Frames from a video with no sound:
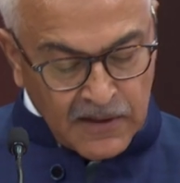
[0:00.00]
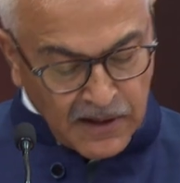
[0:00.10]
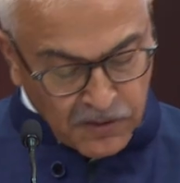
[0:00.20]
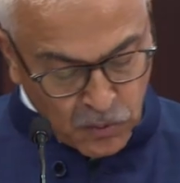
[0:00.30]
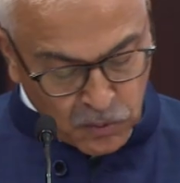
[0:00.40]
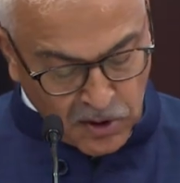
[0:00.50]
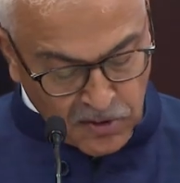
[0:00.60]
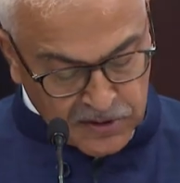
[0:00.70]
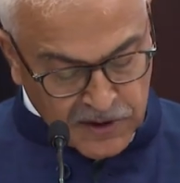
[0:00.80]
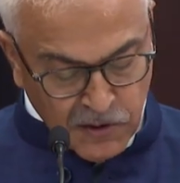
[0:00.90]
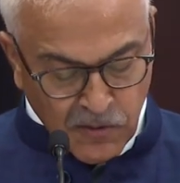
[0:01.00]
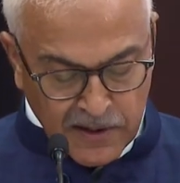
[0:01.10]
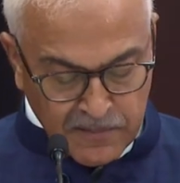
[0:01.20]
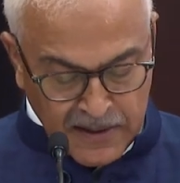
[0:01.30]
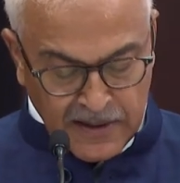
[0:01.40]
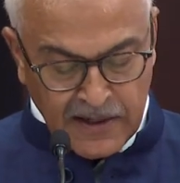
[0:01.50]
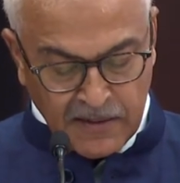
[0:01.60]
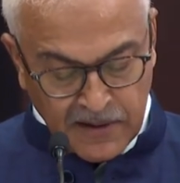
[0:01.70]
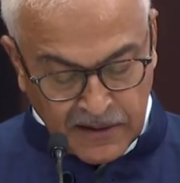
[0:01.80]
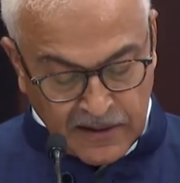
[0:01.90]
The 2000 UN
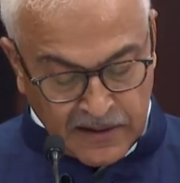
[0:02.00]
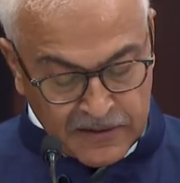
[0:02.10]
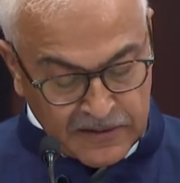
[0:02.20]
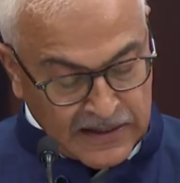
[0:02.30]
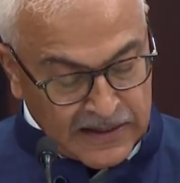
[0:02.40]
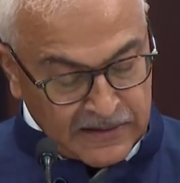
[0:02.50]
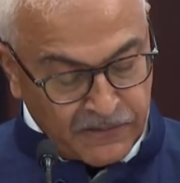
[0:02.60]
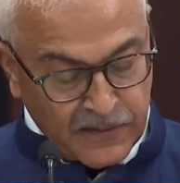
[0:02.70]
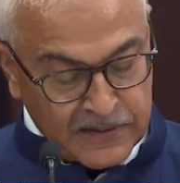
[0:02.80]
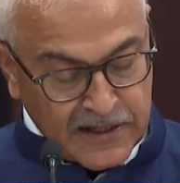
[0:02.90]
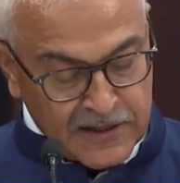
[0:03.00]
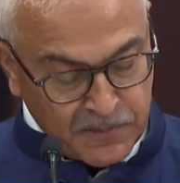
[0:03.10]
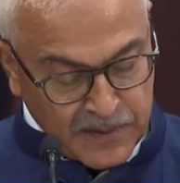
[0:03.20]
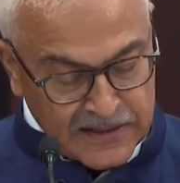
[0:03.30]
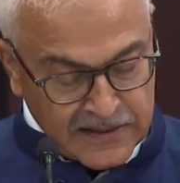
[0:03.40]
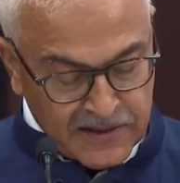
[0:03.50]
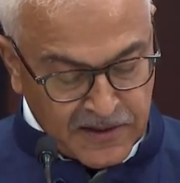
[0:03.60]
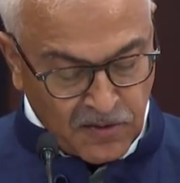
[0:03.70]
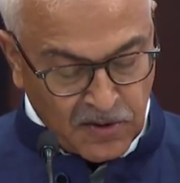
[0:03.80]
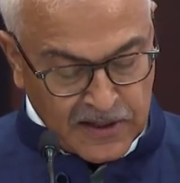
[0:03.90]
Millennium Declaration has emphasized peace and
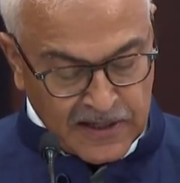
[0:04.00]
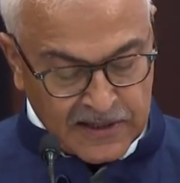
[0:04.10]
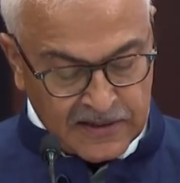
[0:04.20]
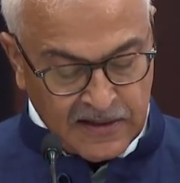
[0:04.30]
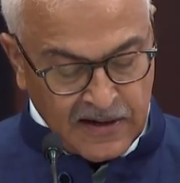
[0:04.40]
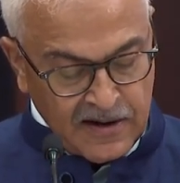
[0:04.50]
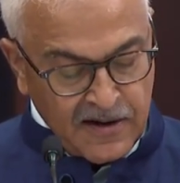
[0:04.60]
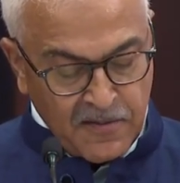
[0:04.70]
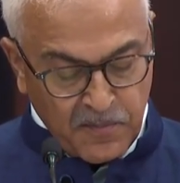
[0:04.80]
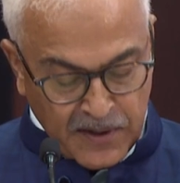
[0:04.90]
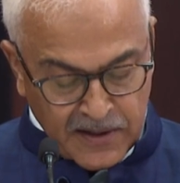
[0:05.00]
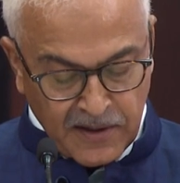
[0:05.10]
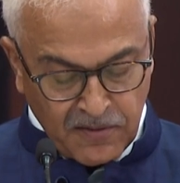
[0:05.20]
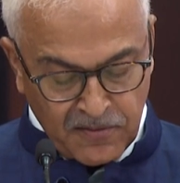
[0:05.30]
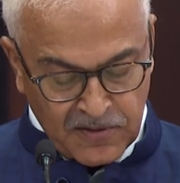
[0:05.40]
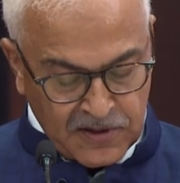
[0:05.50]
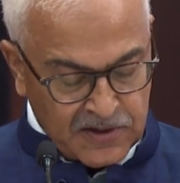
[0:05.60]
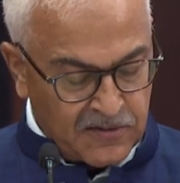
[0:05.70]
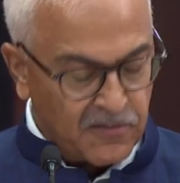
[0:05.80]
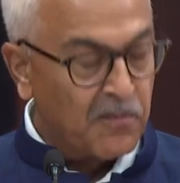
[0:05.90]
security as prerequisites
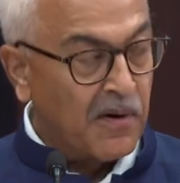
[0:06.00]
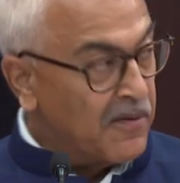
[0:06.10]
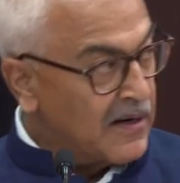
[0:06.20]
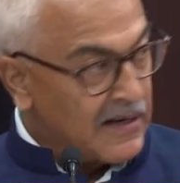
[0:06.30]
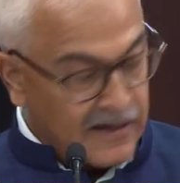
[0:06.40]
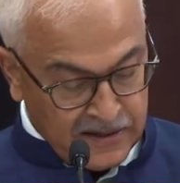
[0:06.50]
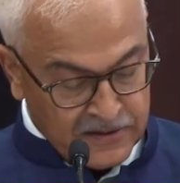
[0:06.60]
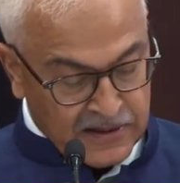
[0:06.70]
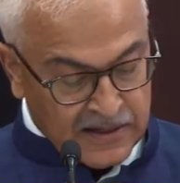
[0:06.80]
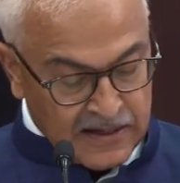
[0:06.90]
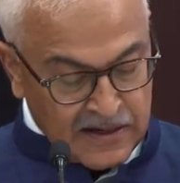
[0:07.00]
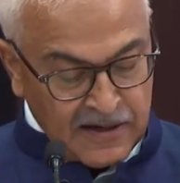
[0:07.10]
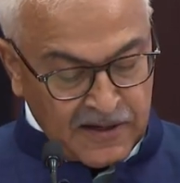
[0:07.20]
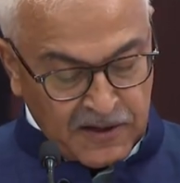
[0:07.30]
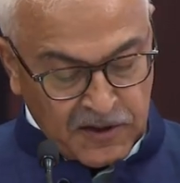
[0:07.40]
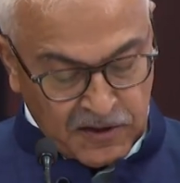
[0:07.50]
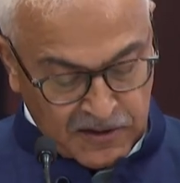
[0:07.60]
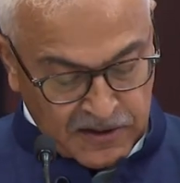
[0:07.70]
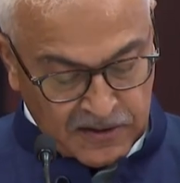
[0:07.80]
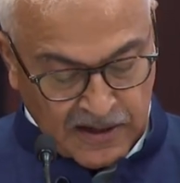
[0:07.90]
for poverty reduction.
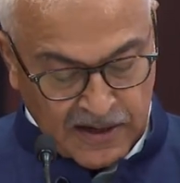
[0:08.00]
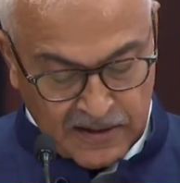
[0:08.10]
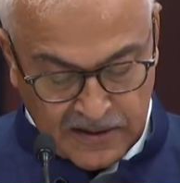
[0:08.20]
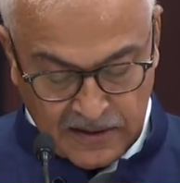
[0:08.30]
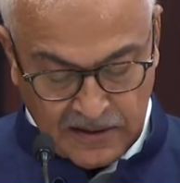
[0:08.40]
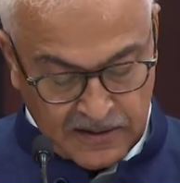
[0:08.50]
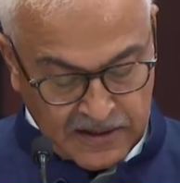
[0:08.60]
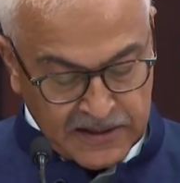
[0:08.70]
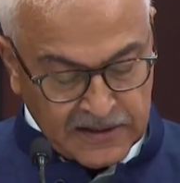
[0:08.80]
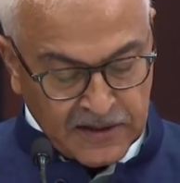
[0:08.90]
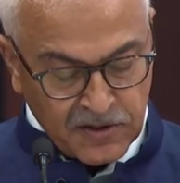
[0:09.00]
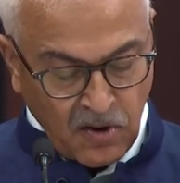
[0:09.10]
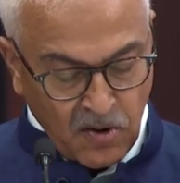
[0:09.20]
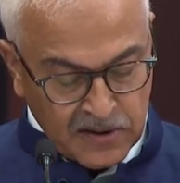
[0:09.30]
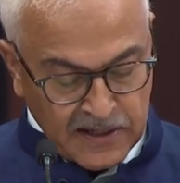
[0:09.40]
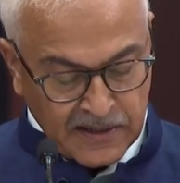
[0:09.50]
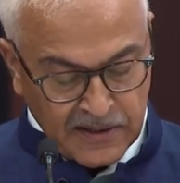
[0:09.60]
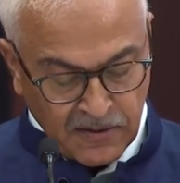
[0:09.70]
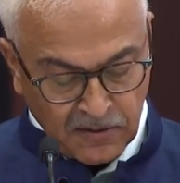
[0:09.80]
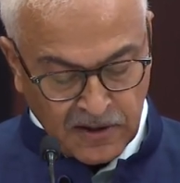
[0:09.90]
And recent stock
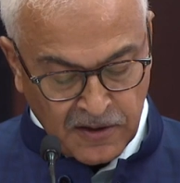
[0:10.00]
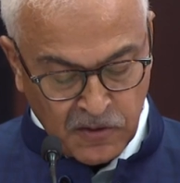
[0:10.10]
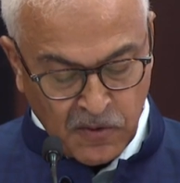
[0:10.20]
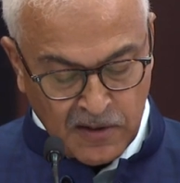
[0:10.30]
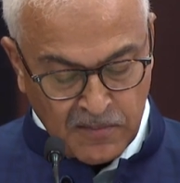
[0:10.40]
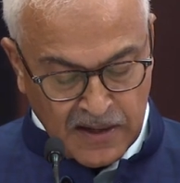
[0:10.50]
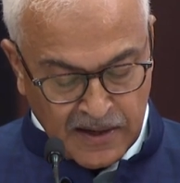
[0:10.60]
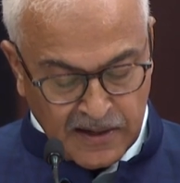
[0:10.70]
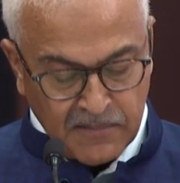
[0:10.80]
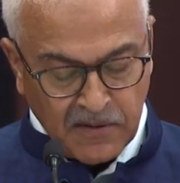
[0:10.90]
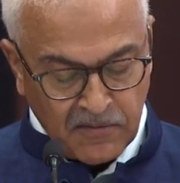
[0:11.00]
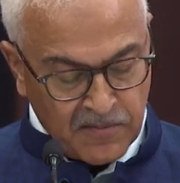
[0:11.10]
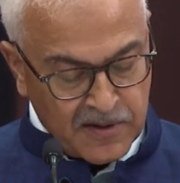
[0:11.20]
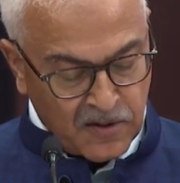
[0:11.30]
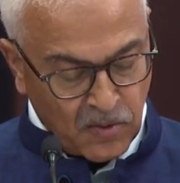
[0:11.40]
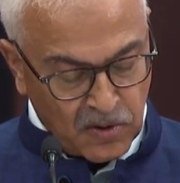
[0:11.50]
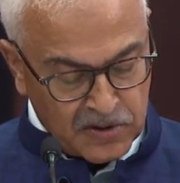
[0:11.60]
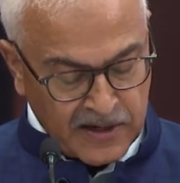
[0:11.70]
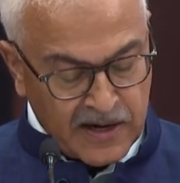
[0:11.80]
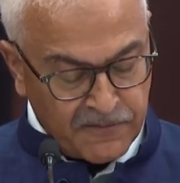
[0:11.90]
taking on the UN Millennium Development Goals
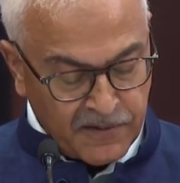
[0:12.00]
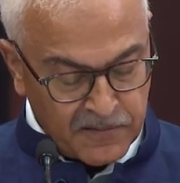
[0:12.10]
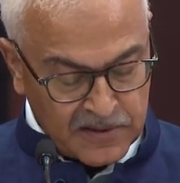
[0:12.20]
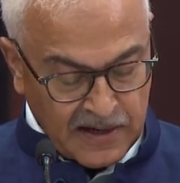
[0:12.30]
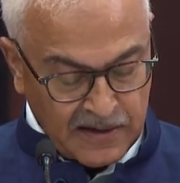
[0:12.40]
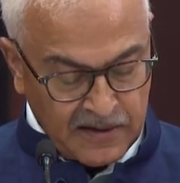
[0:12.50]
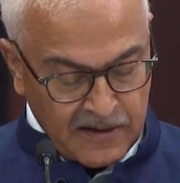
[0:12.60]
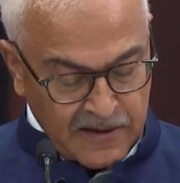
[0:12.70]
reaffirms that